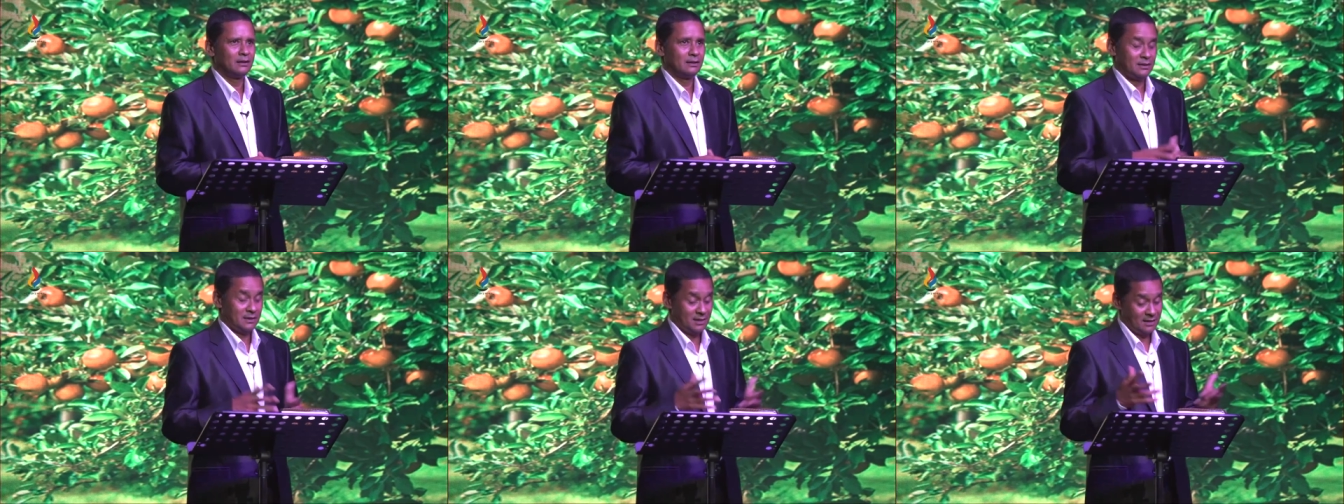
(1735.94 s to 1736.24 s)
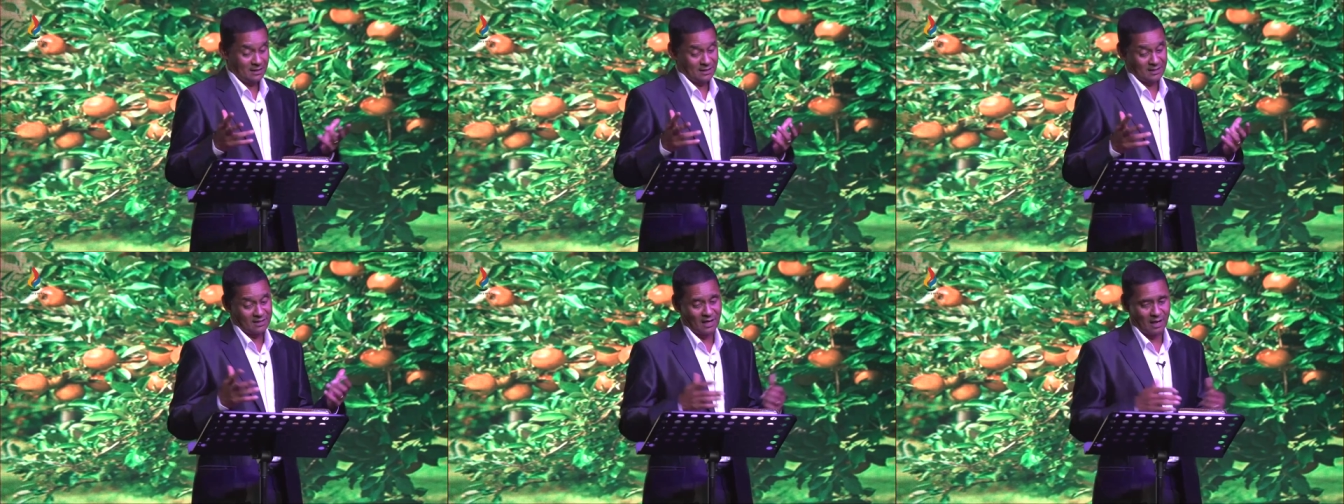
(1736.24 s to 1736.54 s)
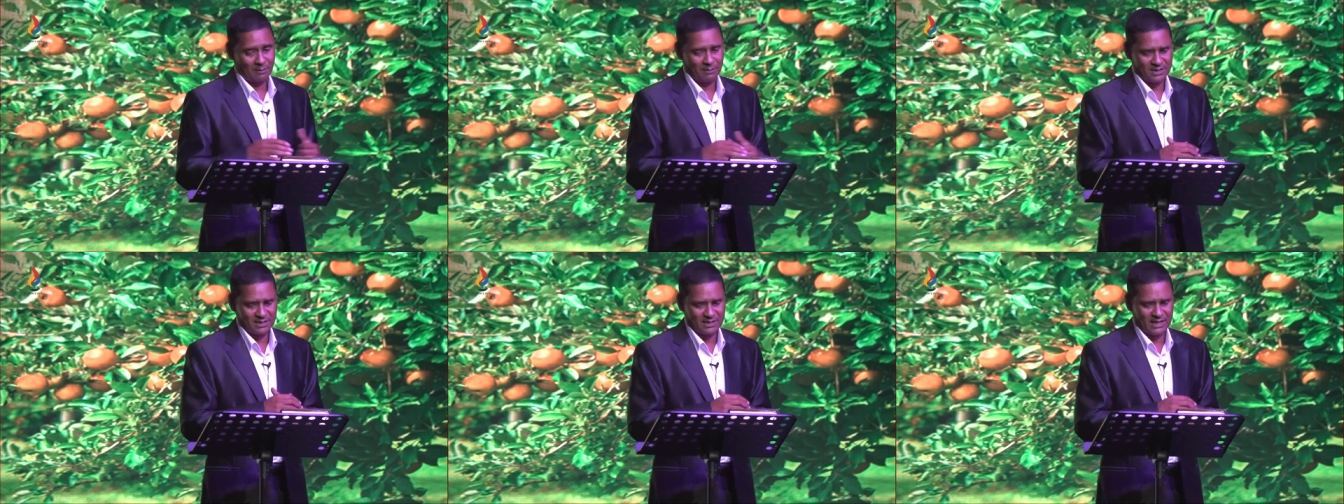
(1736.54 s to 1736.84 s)
this is the
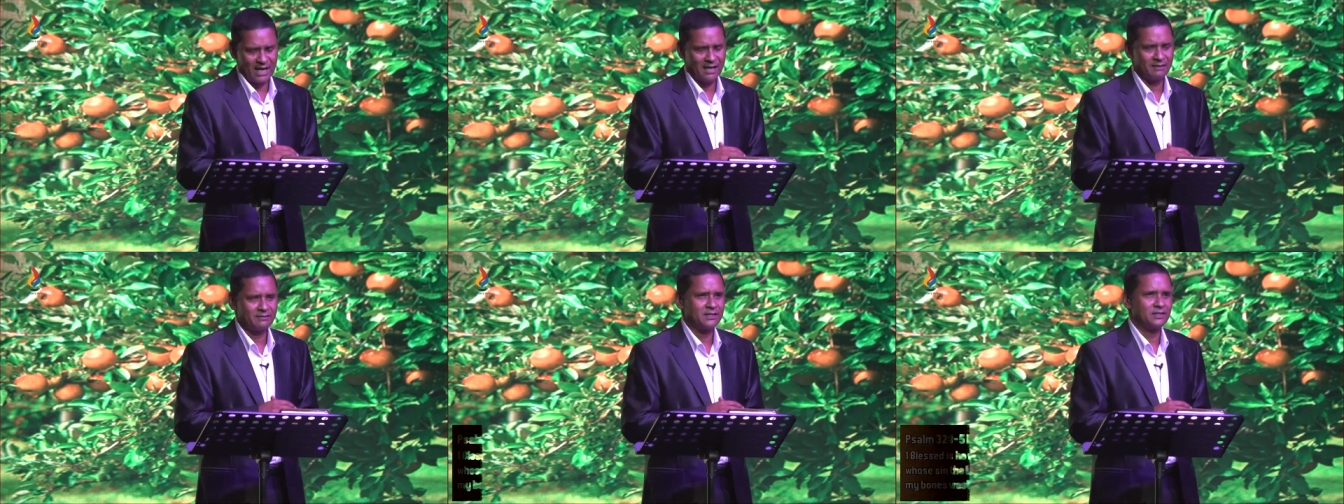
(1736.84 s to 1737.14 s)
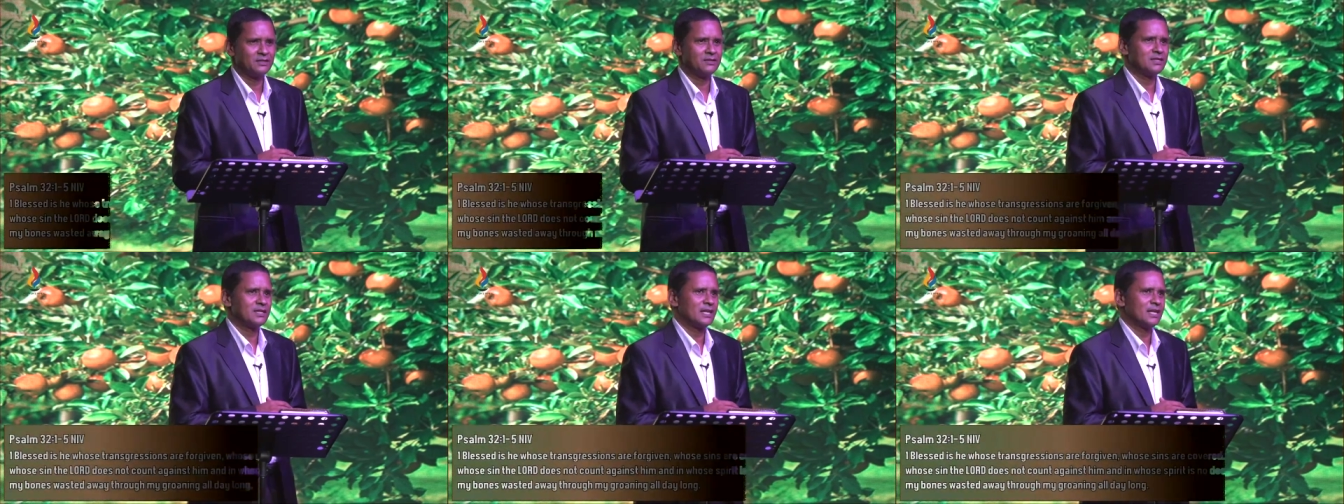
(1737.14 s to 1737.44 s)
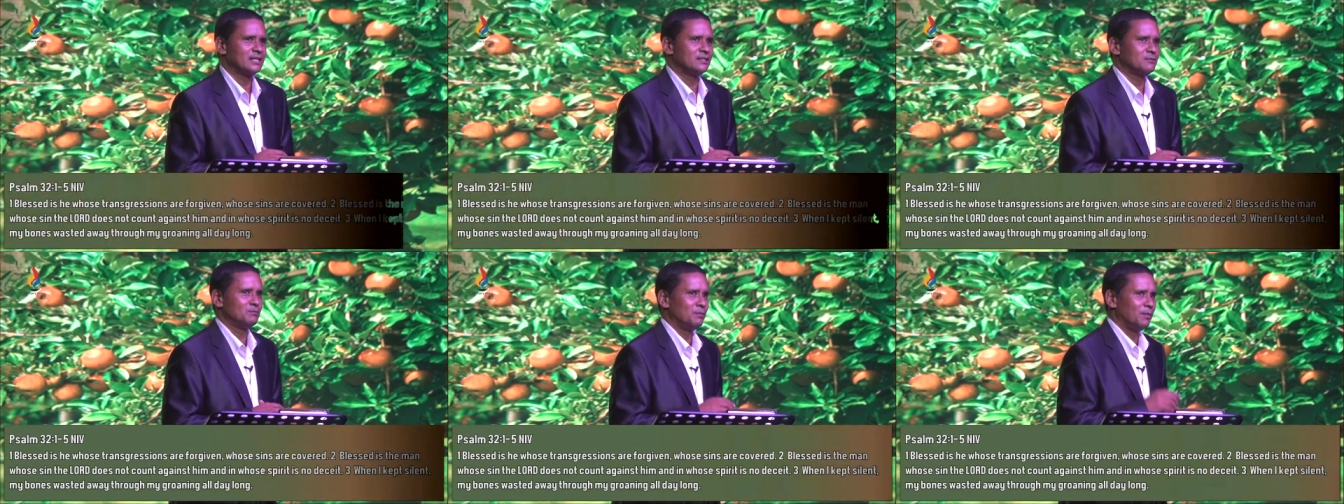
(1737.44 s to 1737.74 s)
psalmist David who
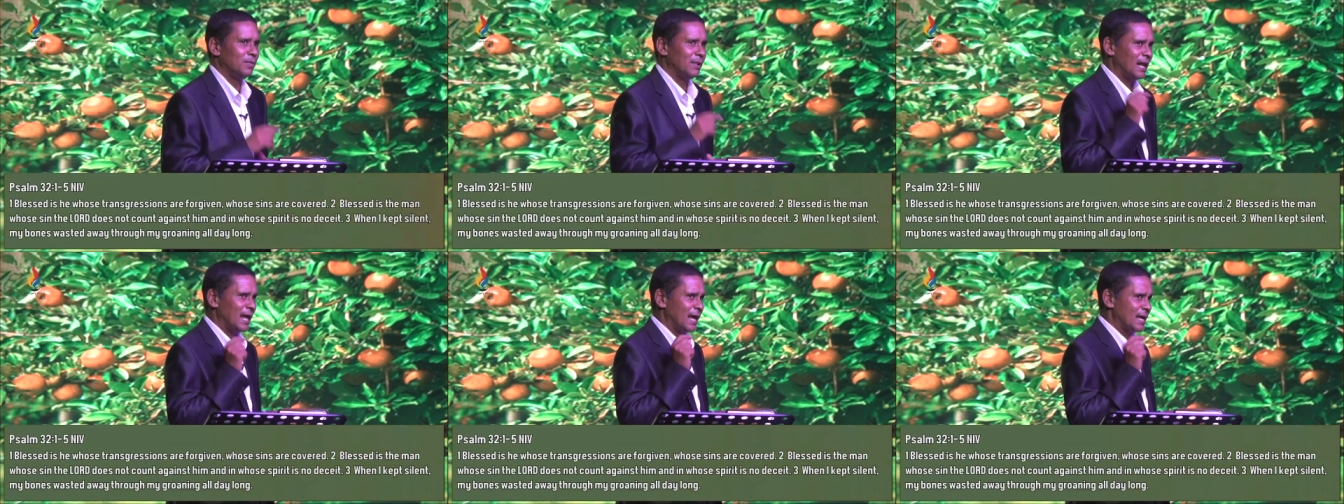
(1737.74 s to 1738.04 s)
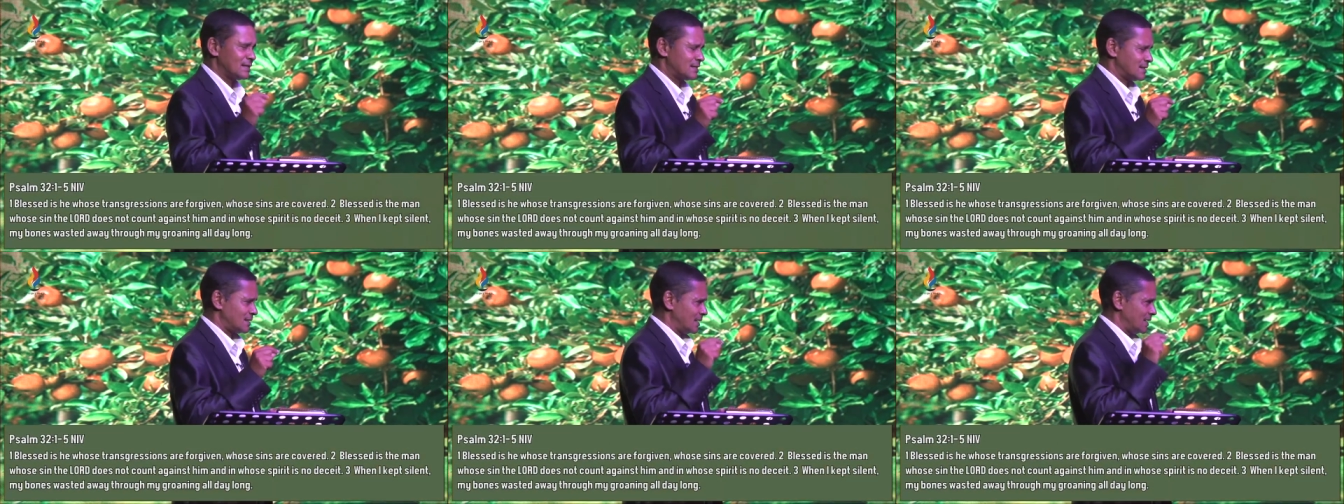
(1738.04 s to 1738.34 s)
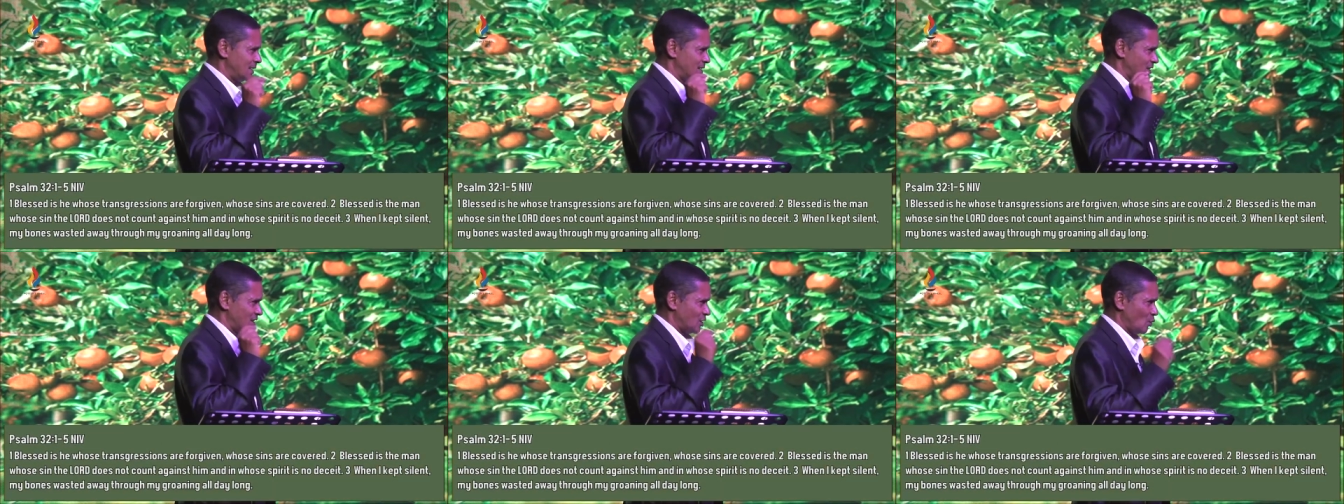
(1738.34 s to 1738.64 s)
says, Blessed
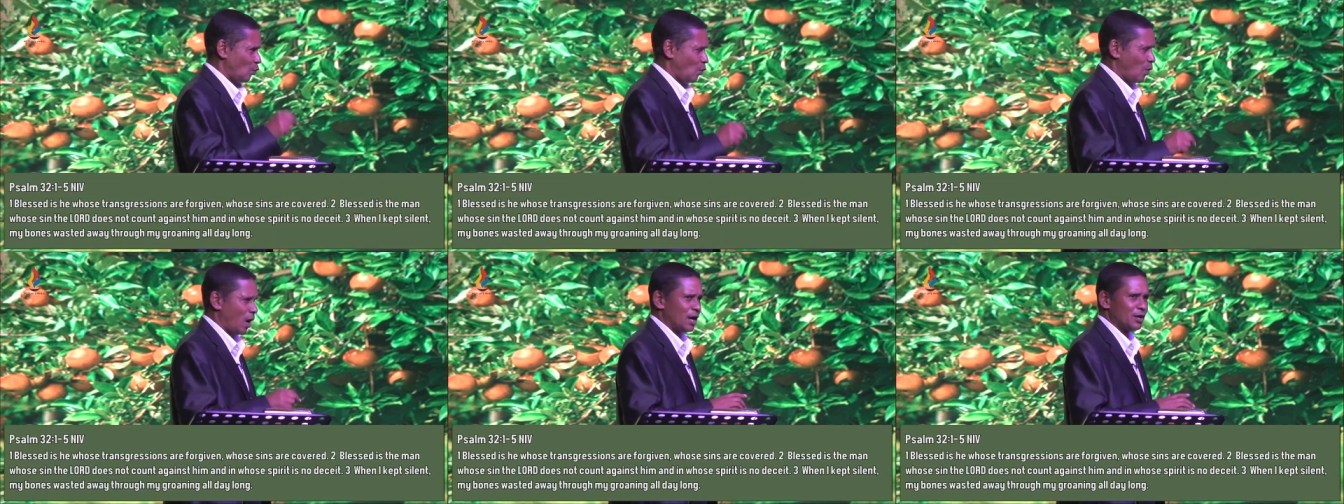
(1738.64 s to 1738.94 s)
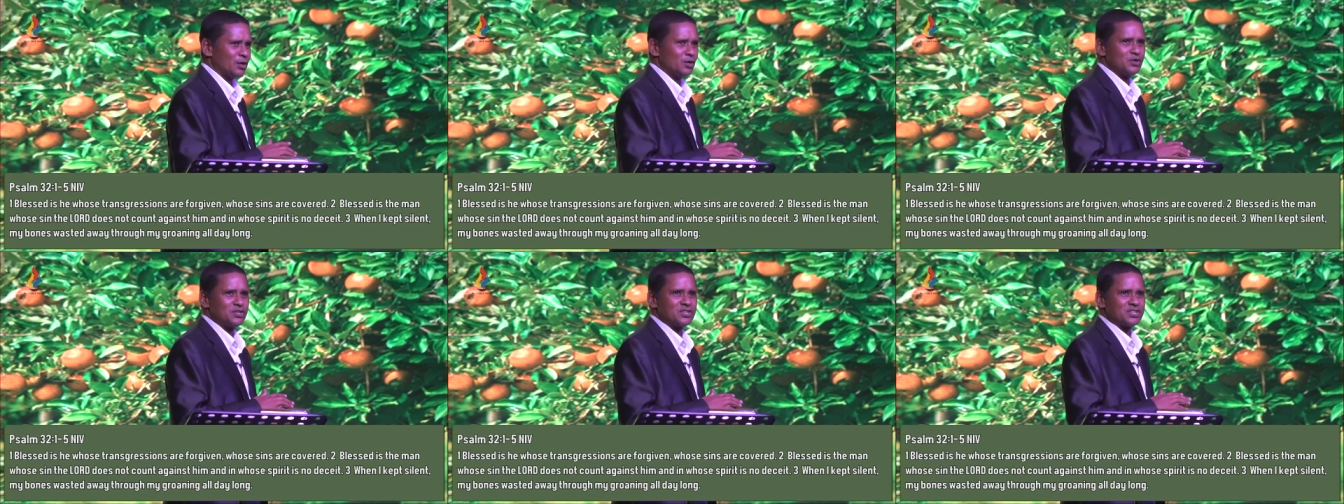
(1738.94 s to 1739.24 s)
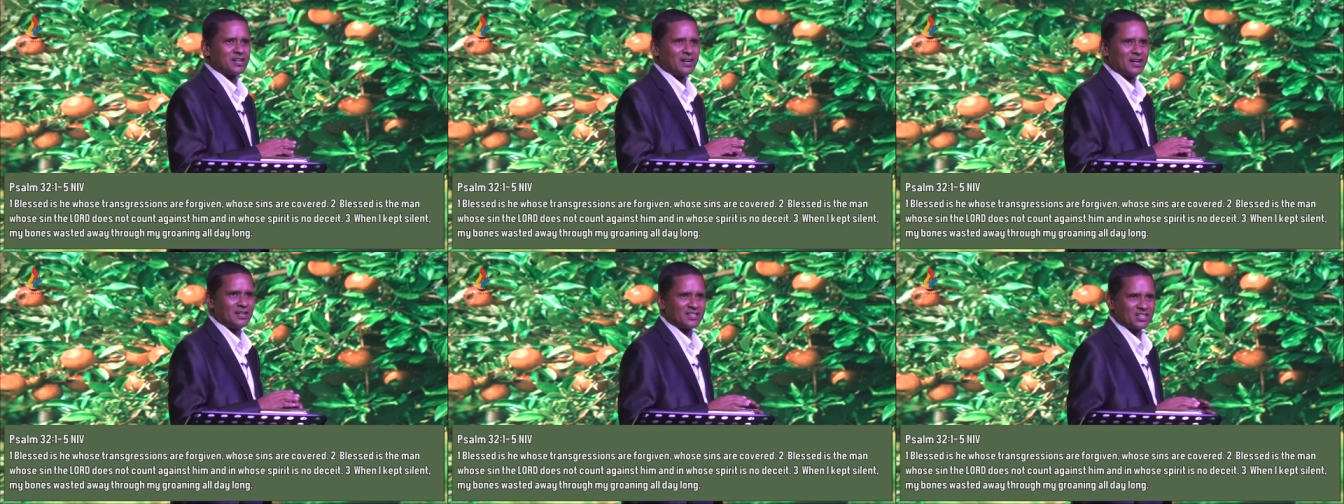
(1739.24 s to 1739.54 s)
is the one whose
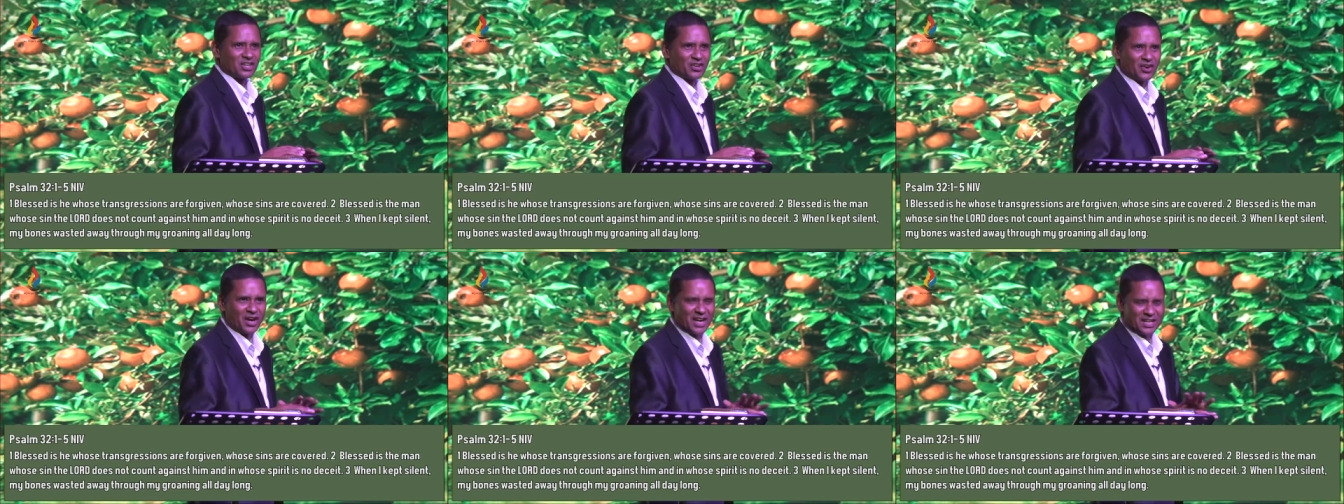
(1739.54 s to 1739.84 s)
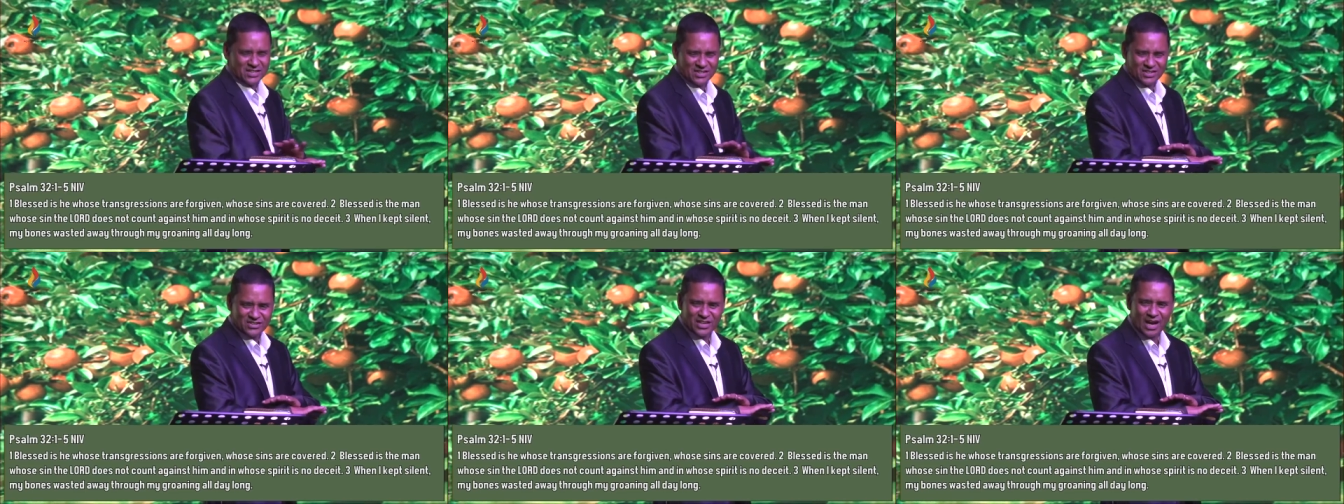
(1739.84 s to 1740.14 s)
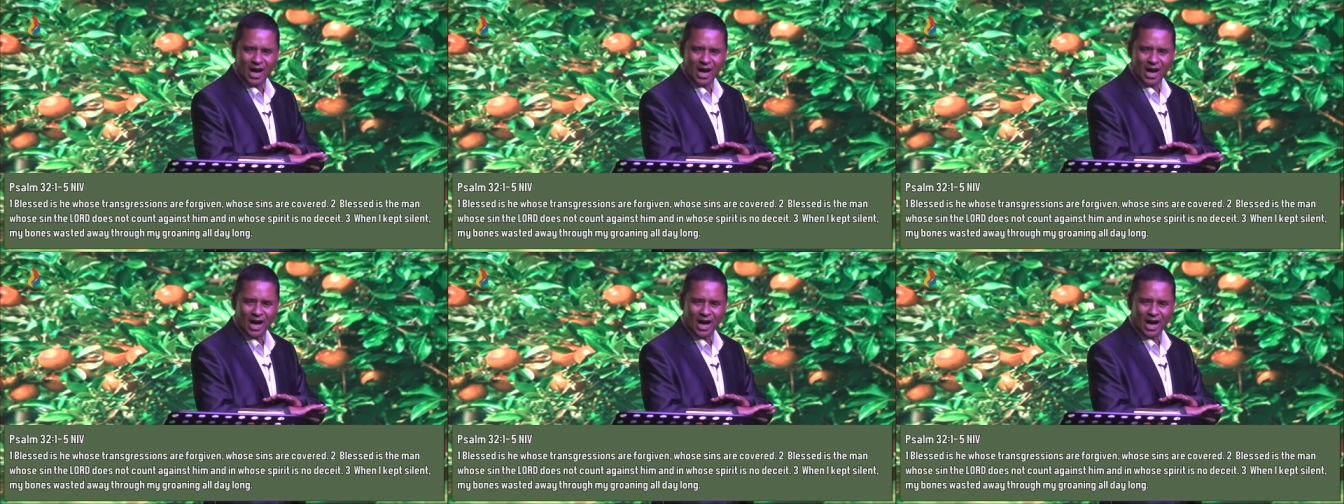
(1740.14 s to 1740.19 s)
transgressions